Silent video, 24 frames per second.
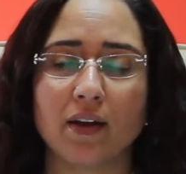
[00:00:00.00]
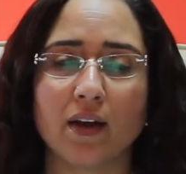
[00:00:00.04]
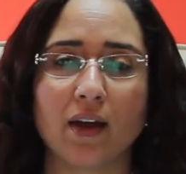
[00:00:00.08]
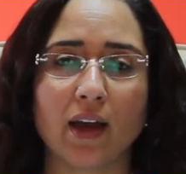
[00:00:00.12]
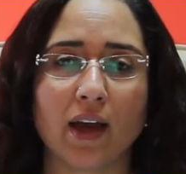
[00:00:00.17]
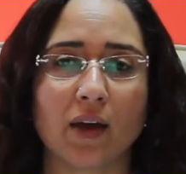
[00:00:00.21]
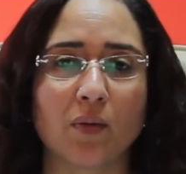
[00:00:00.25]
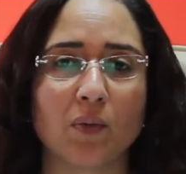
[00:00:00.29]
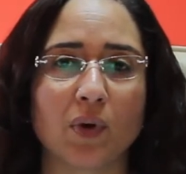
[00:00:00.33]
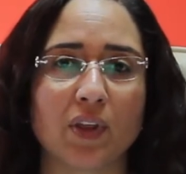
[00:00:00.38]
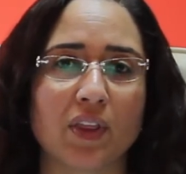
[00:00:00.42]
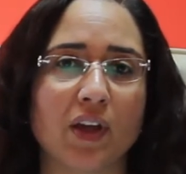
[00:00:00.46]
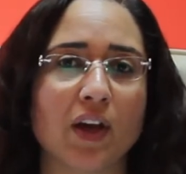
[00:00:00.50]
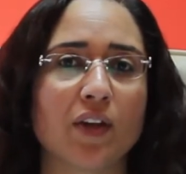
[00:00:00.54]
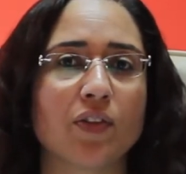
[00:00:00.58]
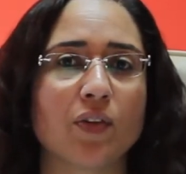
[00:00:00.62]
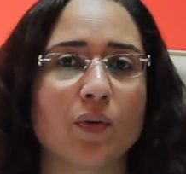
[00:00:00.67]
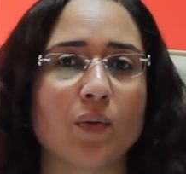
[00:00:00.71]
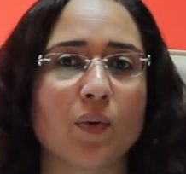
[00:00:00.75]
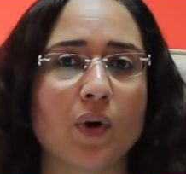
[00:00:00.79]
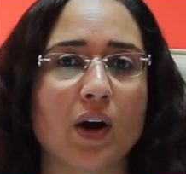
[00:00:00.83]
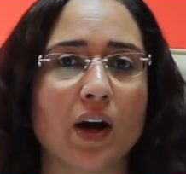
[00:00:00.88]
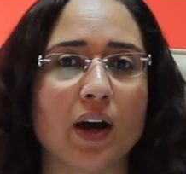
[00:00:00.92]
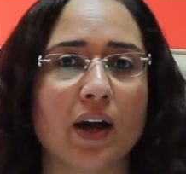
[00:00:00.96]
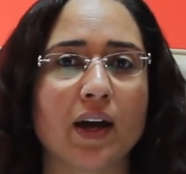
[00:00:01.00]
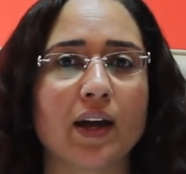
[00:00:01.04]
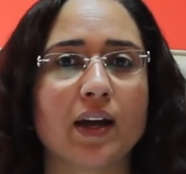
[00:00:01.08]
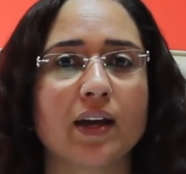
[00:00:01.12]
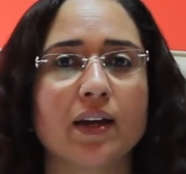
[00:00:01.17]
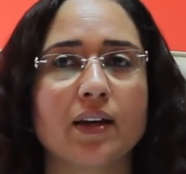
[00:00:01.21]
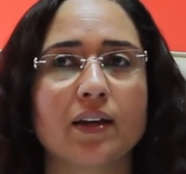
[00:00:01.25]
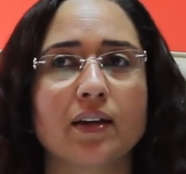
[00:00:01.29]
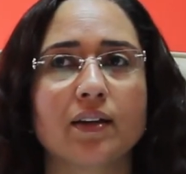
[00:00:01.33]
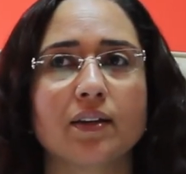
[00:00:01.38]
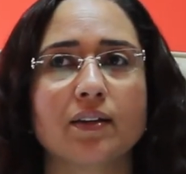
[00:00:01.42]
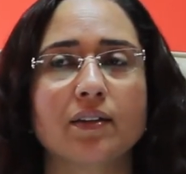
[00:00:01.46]
And without the
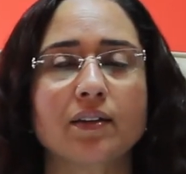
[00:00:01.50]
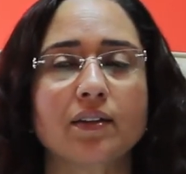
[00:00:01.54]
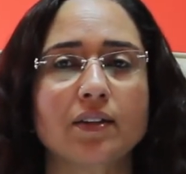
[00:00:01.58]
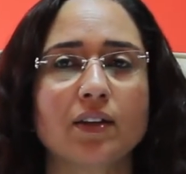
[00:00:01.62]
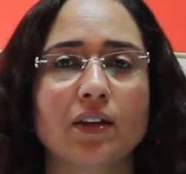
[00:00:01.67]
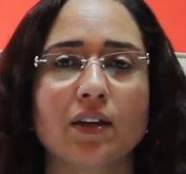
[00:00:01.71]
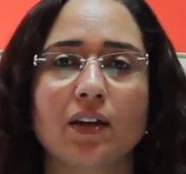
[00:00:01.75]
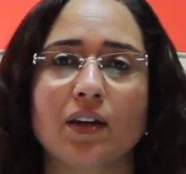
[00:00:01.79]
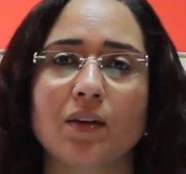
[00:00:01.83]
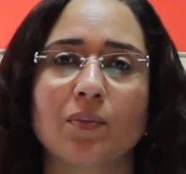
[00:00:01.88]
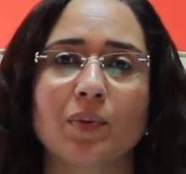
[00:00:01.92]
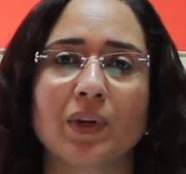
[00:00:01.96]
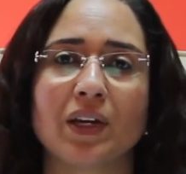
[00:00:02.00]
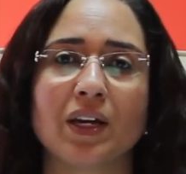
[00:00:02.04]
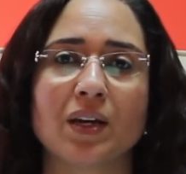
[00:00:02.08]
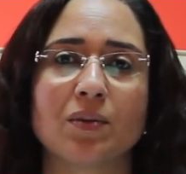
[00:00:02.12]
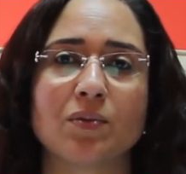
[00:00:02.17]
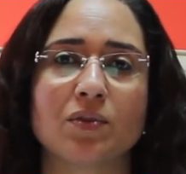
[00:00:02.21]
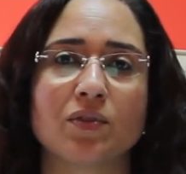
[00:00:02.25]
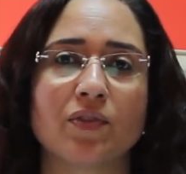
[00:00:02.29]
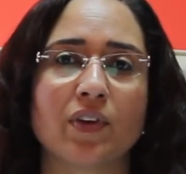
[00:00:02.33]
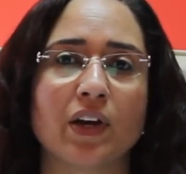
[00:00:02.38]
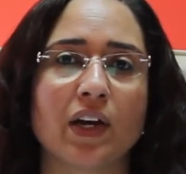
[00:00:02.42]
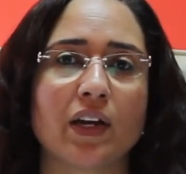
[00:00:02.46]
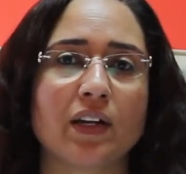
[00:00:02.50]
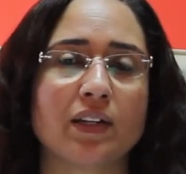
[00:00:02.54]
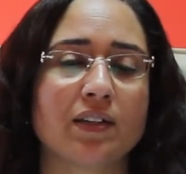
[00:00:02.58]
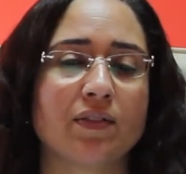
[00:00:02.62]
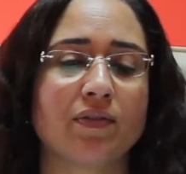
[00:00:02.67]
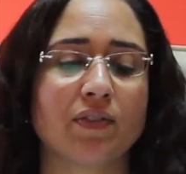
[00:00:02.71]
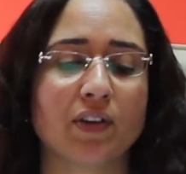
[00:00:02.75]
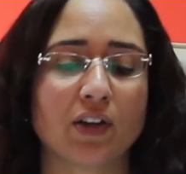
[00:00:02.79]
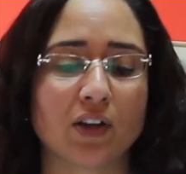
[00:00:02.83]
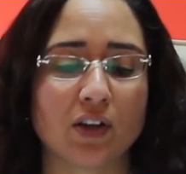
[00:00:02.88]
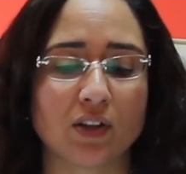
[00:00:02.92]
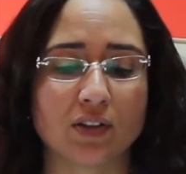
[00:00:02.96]
why, it becomes very
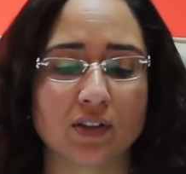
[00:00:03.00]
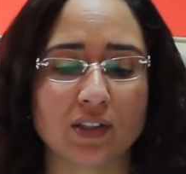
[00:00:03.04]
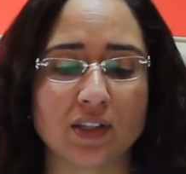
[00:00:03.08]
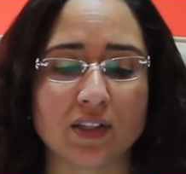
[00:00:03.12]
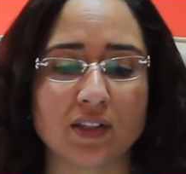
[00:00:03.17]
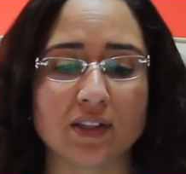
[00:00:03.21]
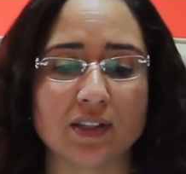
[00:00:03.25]
difficult to